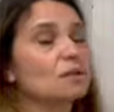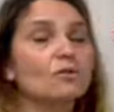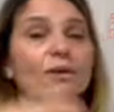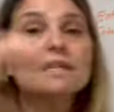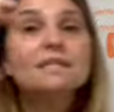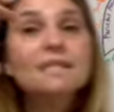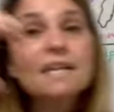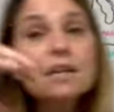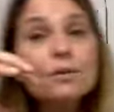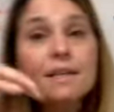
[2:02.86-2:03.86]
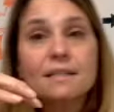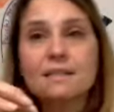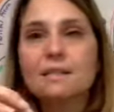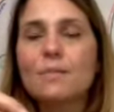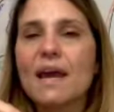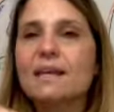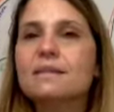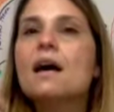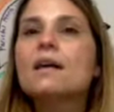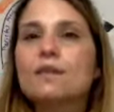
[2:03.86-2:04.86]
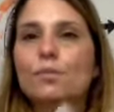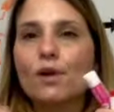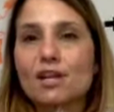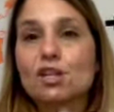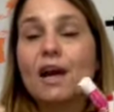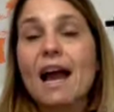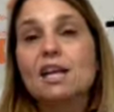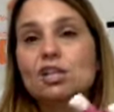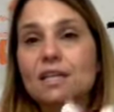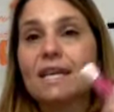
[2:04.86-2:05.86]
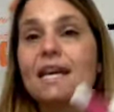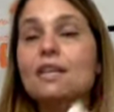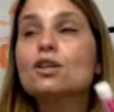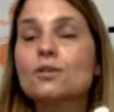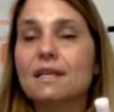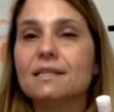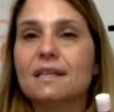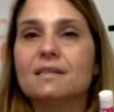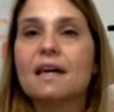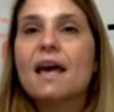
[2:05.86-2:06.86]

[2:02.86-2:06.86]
we decrease the space, the pressure actually increases.